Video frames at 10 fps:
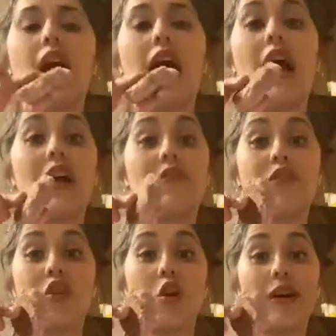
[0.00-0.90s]
I have
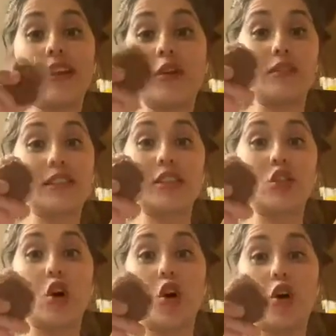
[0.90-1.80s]
no idea what this is
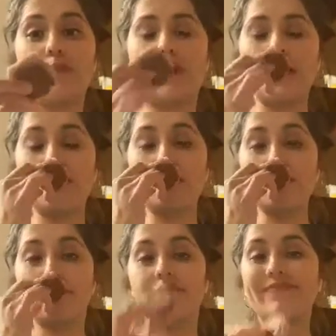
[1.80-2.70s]
called, but
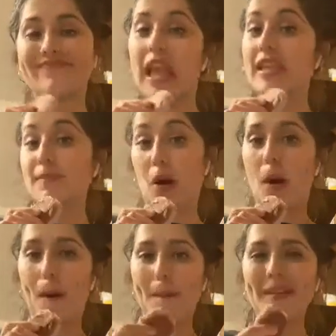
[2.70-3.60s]
it's
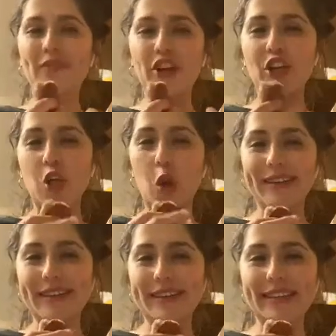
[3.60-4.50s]
bomb. It's very
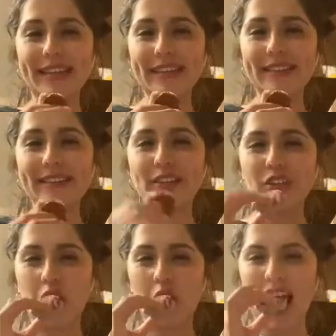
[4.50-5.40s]
coconutty, you
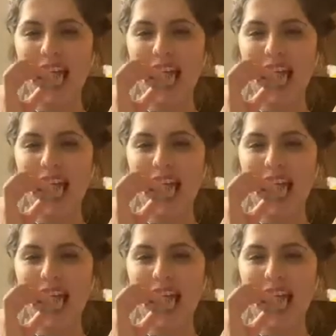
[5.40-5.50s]
know?